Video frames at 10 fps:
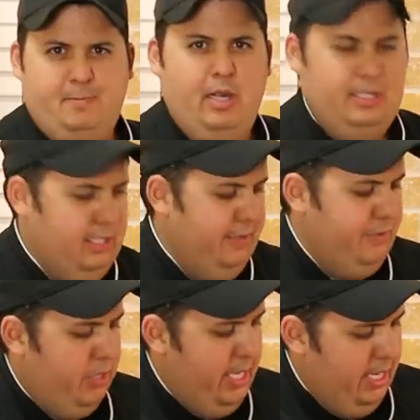parsley
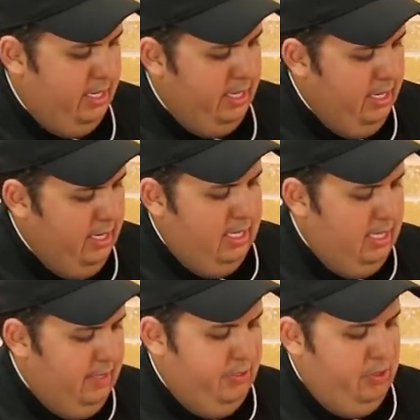if you can.
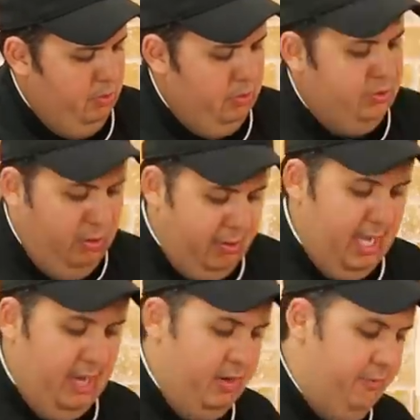If you don't
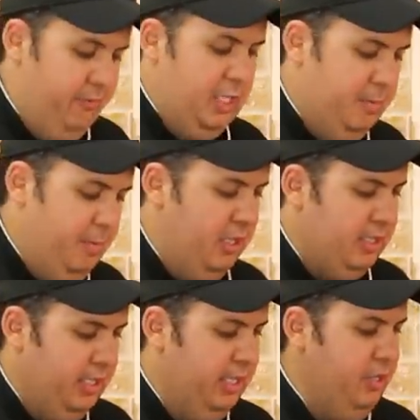have any fresh
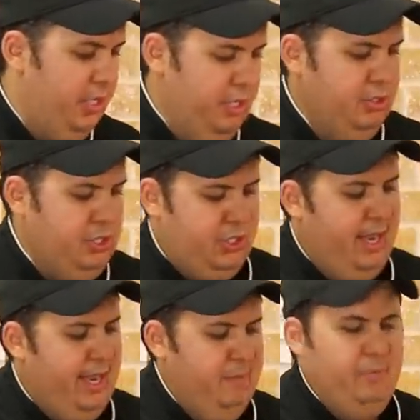parsley, you can use
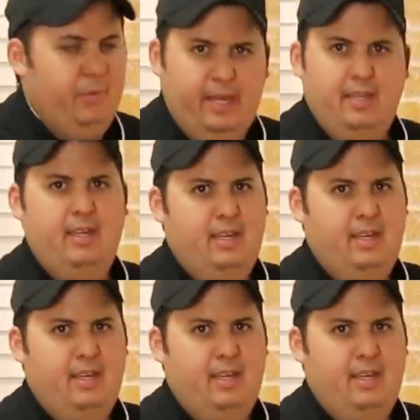dry, but